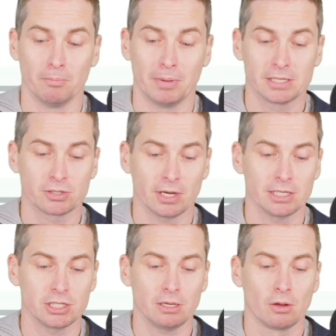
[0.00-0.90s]
bid
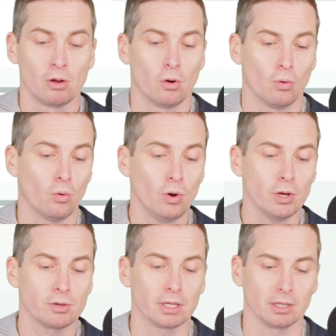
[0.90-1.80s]
strategy, or
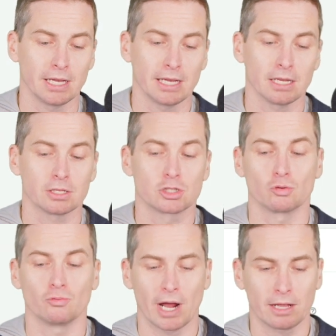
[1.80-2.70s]
you can link it
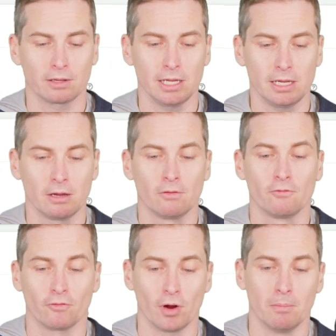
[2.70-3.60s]
directly
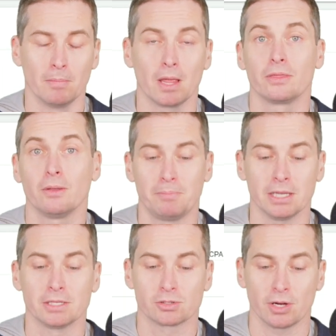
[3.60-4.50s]
from the
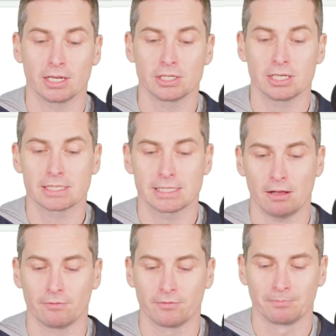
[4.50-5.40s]
bid strategy itself.